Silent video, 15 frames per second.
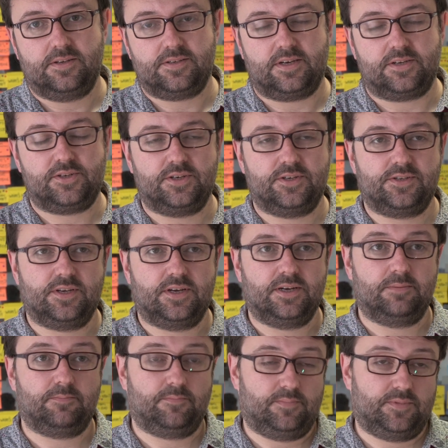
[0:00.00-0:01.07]
such as
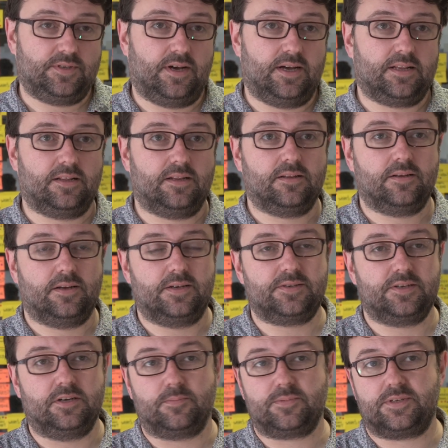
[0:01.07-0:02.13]
a title, a
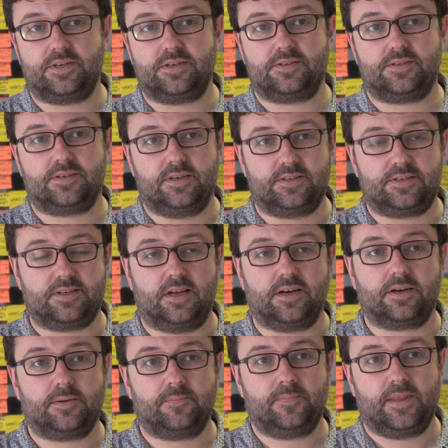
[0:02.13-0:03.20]
synopsis, a
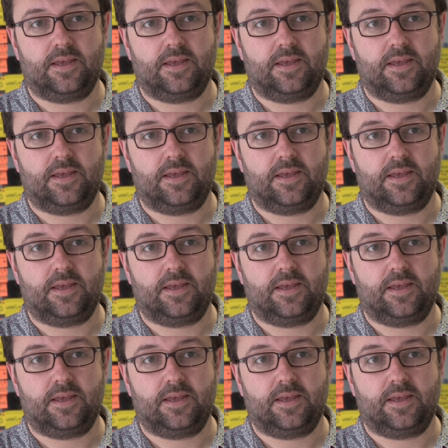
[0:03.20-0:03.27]
slug.